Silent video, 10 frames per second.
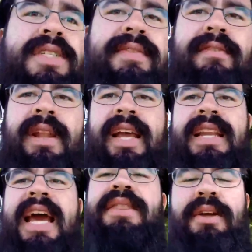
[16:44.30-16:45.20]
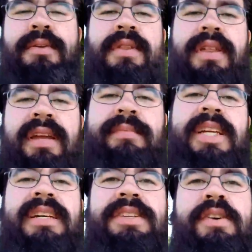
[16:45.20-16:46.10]
even like an ethical thing,
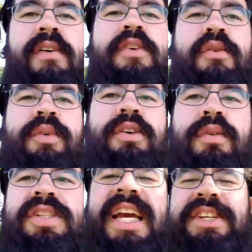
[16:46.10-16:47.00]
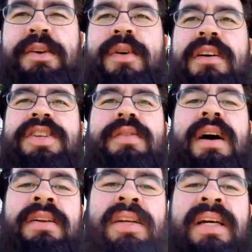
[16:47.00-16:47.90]
because if you don't put quotation marks
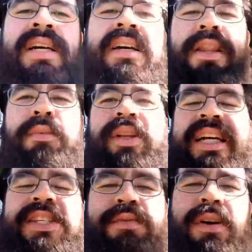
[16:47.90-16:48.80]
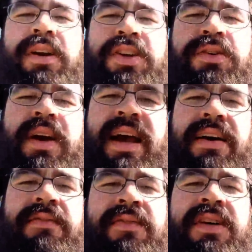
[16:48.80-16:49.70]
around the place where you
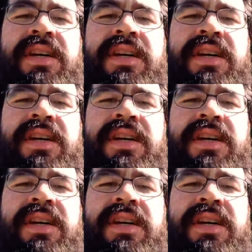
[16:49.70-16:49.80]
have